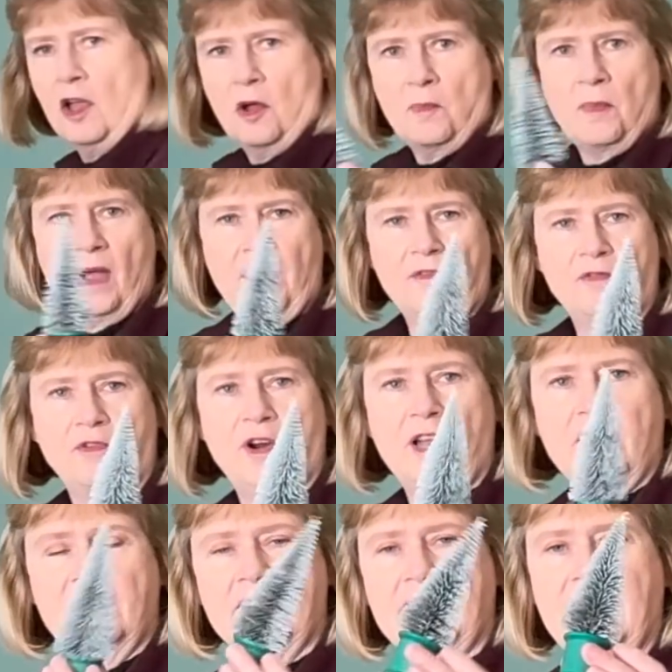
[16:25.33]
My
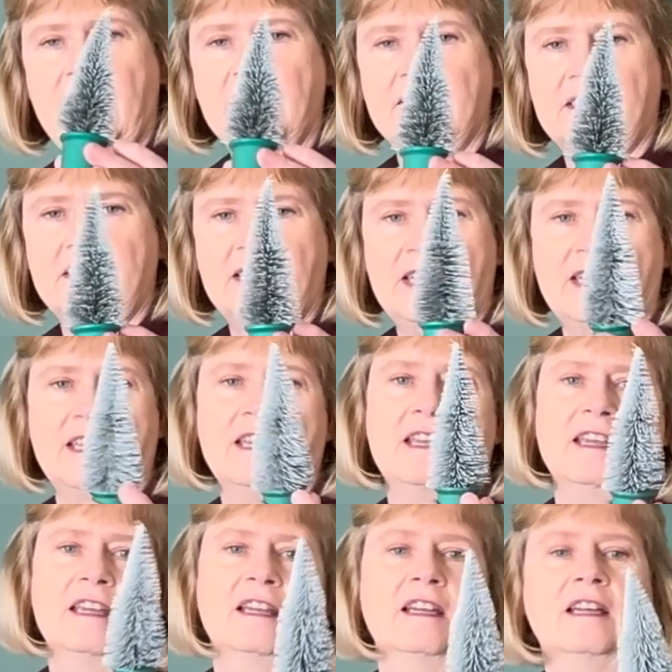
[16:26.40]
friend
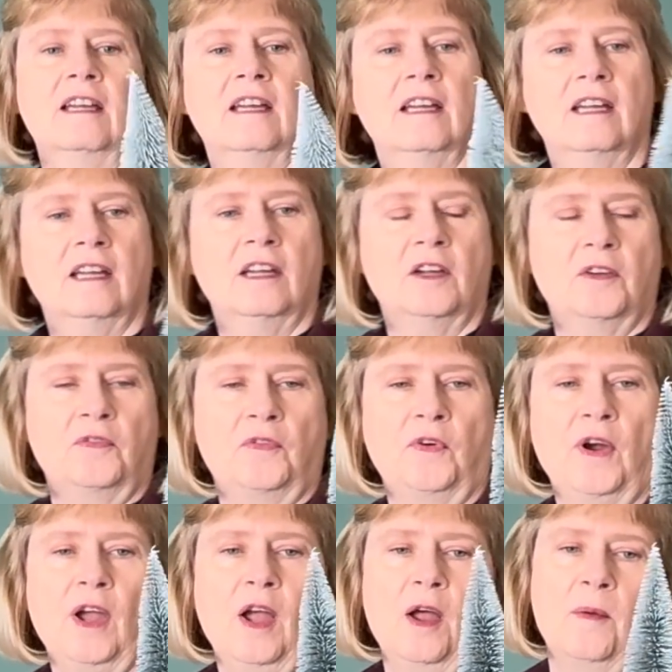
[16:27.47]
Dusty
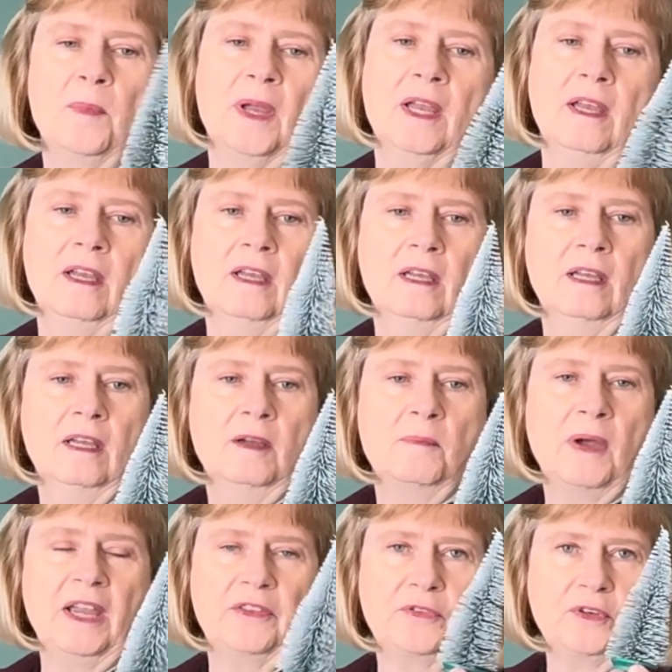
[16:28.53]
from
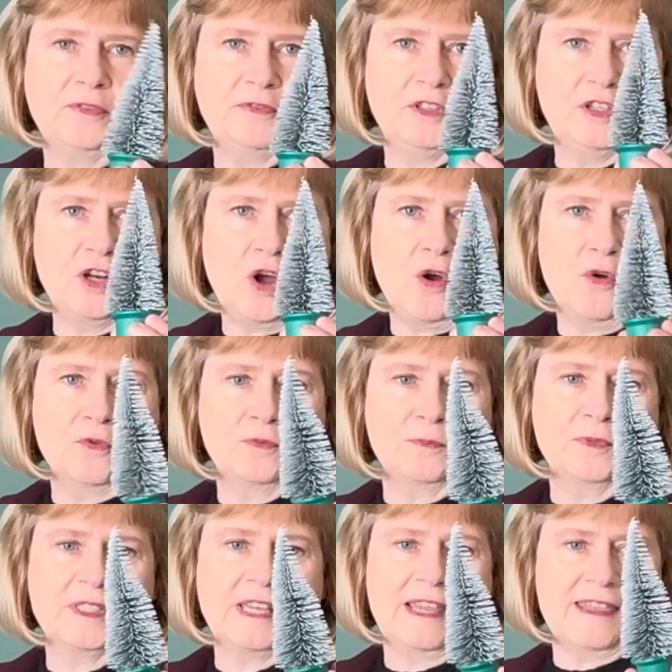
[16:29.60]
My Thrifted Home
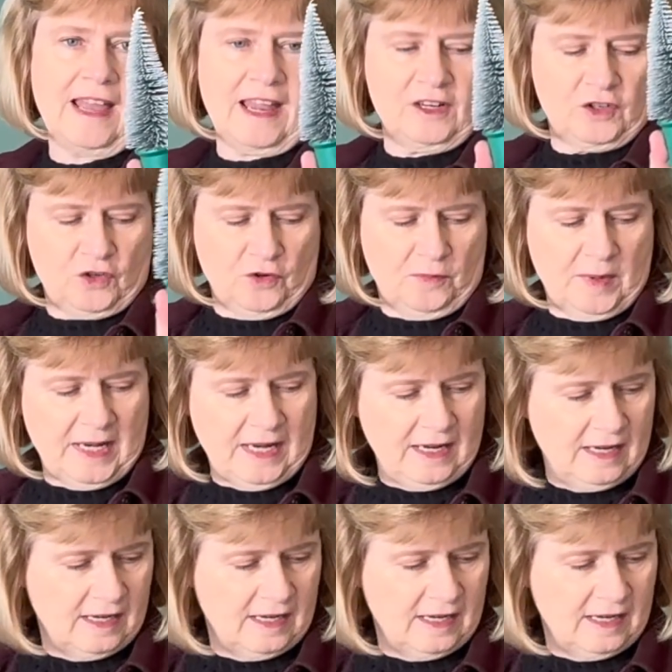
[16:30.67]
sent that to me.